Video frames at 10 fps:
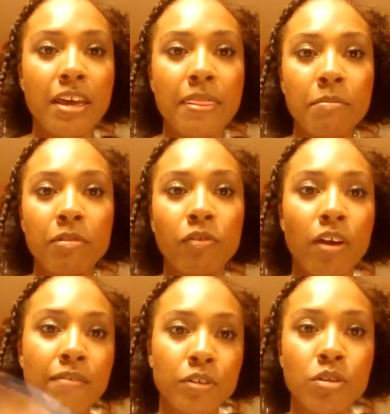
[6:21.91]
And then before
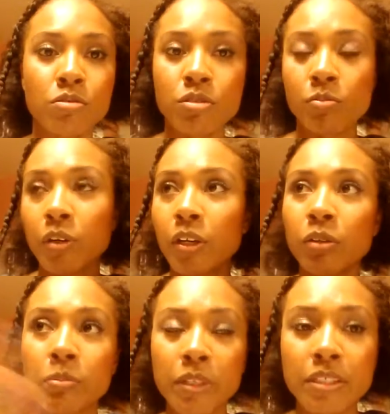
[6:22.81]
I have to go
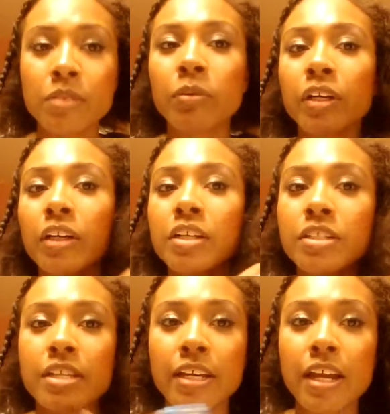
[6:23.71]
somewhere or be somewhere, I
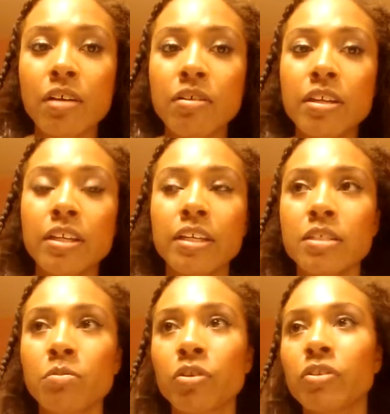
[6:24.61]
just take it out and it
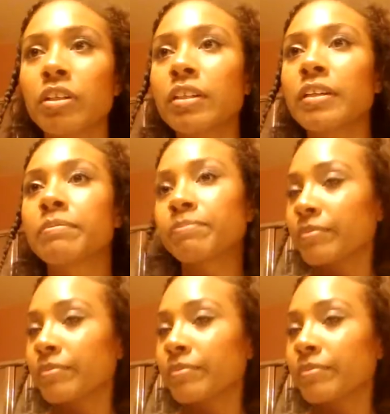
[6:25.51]
gets more crinkly.